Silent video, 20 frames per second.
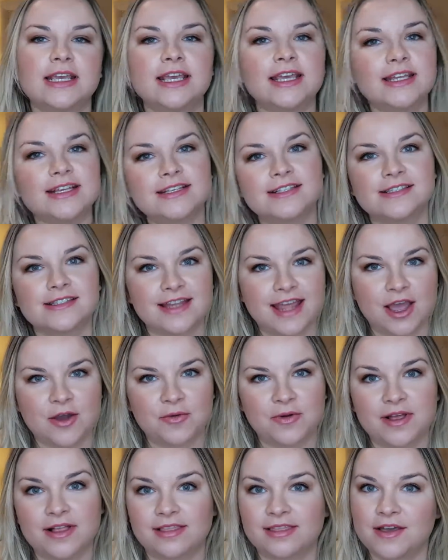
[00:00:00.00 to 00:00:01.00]
It is now
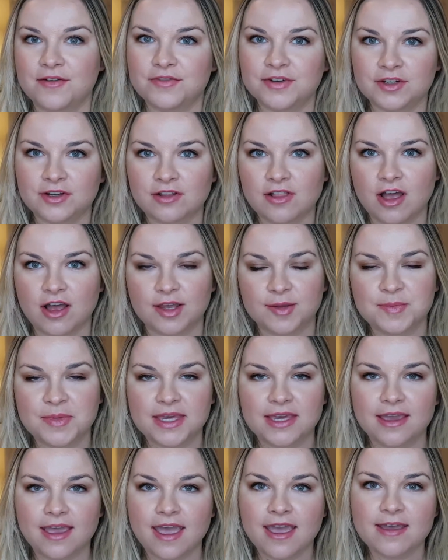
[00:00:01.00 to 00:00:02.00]
11 o'clock
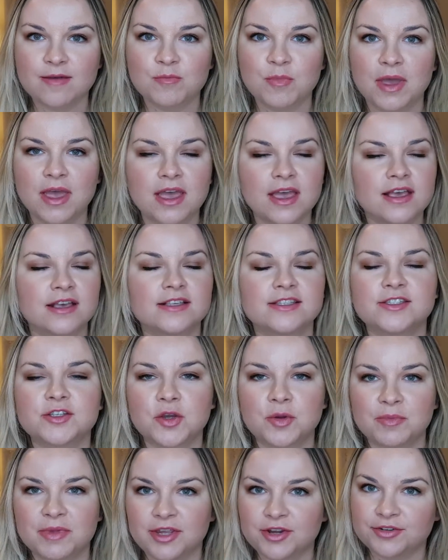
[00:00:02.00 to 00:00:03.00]
p.m., so
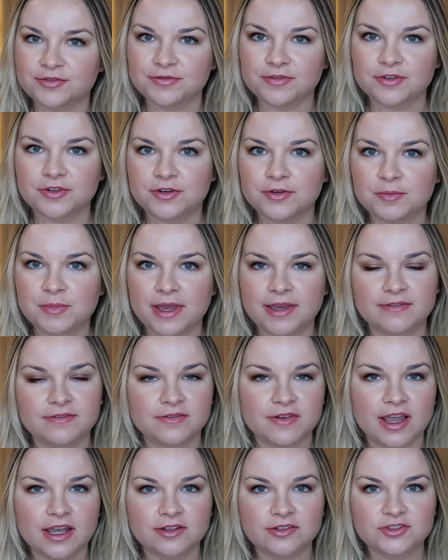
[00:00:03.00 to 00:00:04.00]
I'm here for my
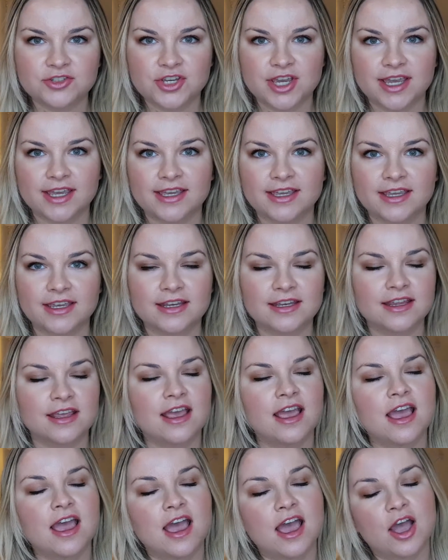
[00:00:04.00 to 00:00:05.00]
final check-in.
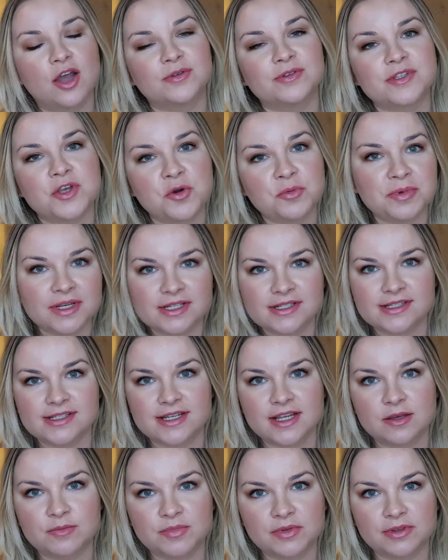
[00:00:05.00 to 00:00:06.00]
I was hoping to
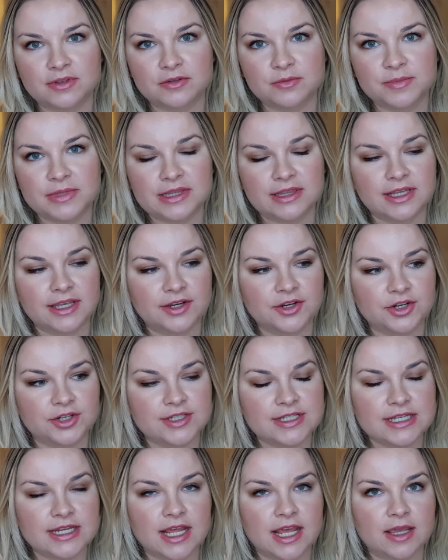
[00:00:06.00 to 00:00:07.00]
stay up a little bit later
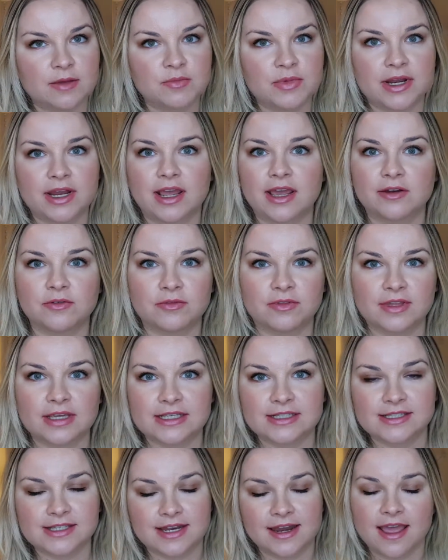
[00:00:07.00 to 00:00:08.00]
today, but I don't think
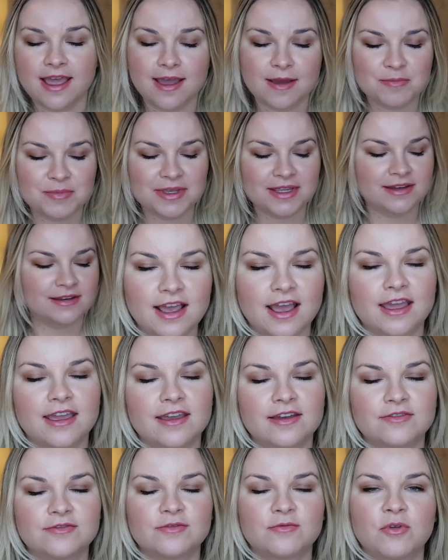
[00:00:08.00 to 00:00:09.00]
it's gonna happen. I
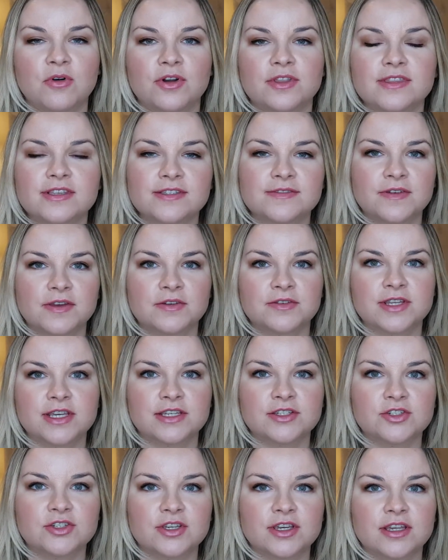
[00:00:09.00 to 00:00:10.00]
have worn this
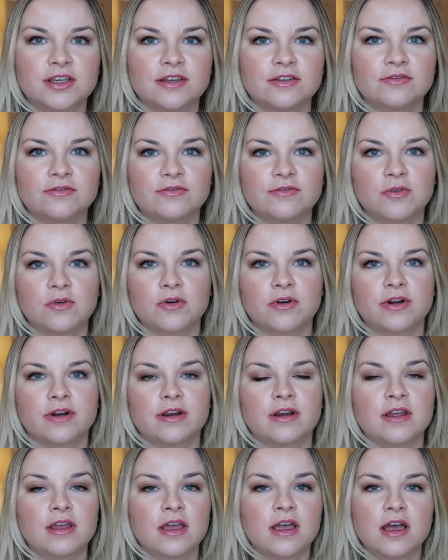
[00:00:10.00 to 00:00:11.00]
foundation
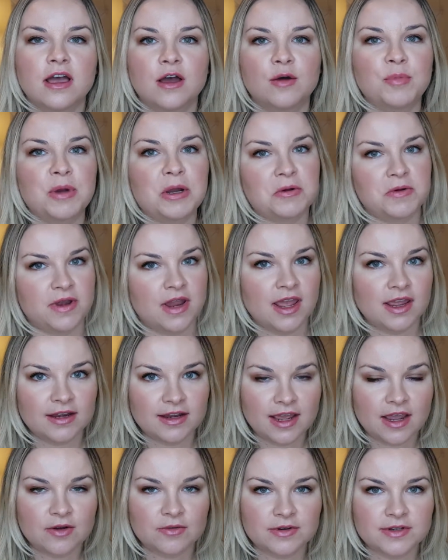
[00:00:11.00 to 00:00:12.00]
for about 9
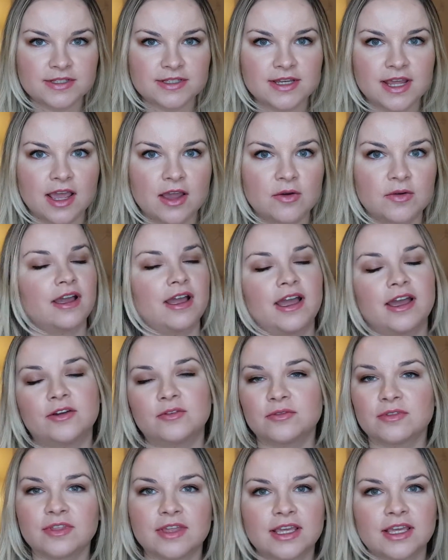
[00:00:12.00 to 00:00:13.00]
hours now. I
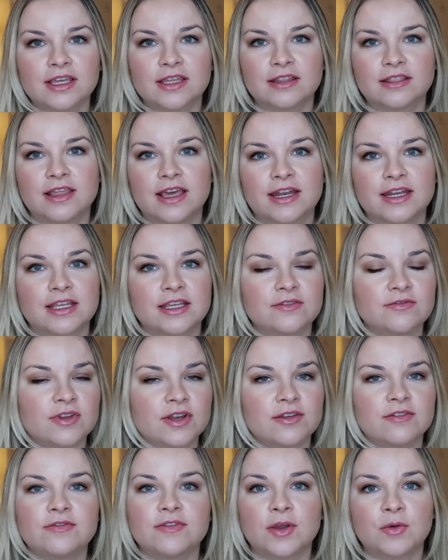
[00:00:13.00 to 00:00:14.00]
don't think that even
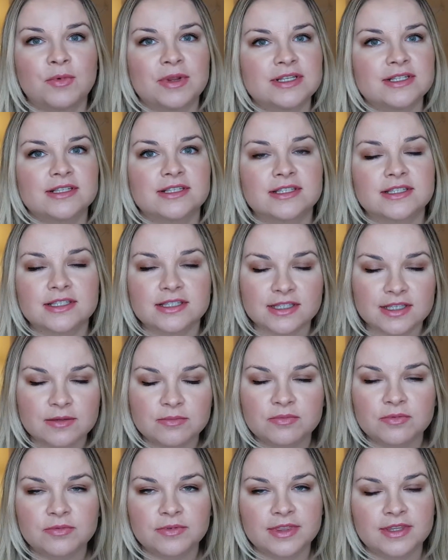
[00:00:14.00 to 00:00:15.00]
if I went to
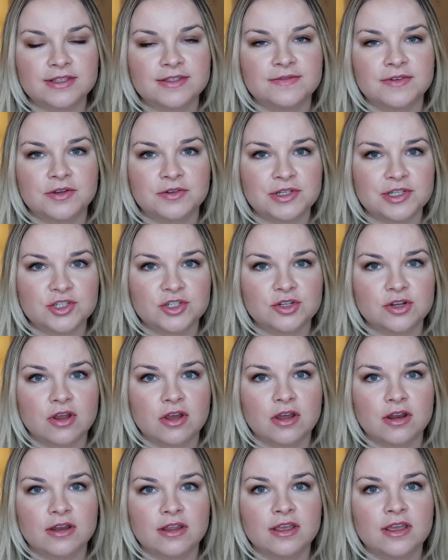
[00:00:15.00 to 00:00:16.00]
sleep with this foundation
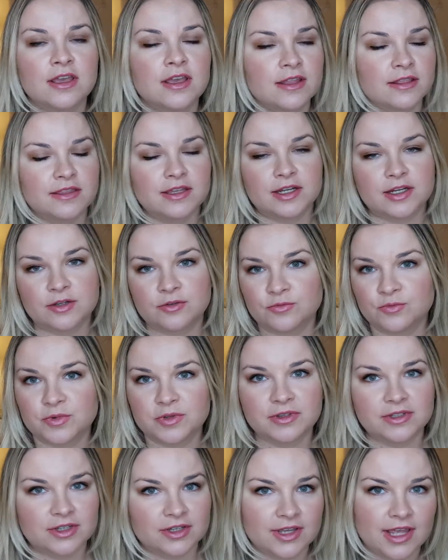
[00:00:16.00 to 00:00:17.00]
on, that it
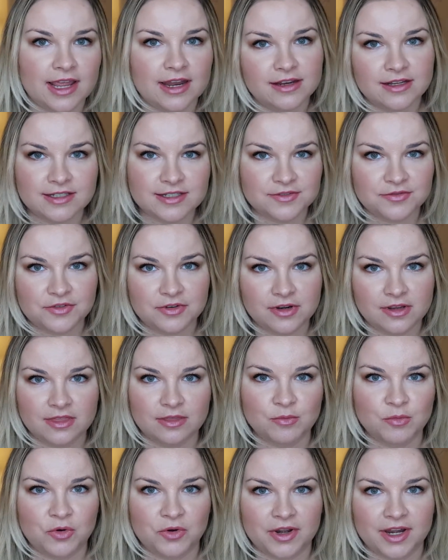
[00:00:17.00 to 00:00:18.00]
would look any different in
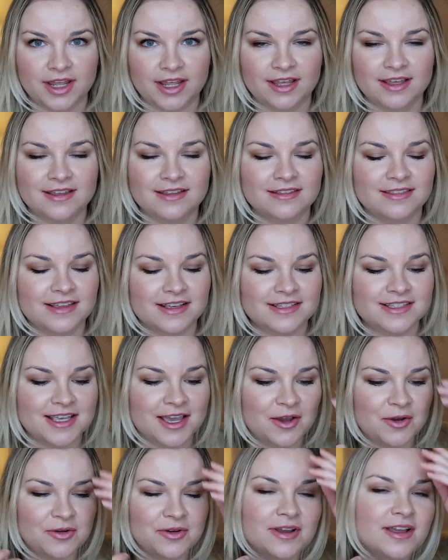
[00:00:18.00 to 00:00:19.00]
the morning. That's
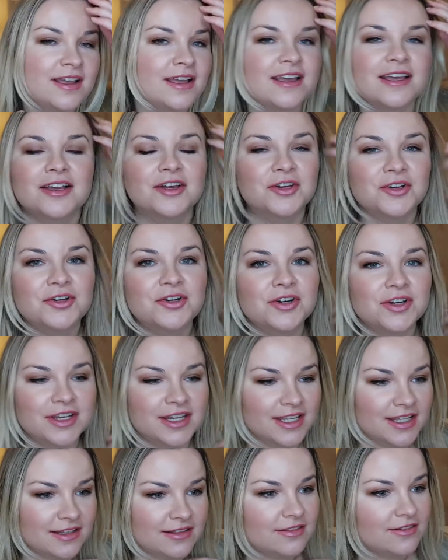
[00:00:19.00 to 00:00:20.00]
how
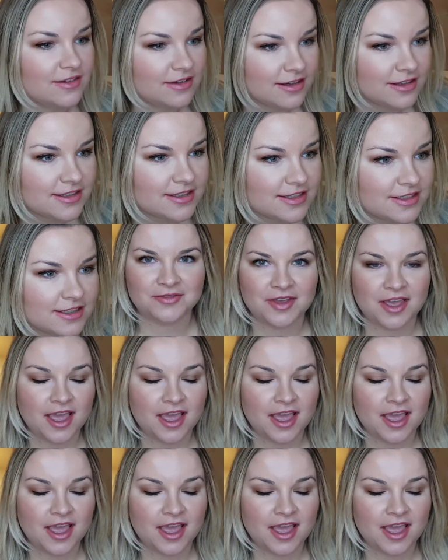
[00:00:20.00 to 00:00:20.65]
good it looks.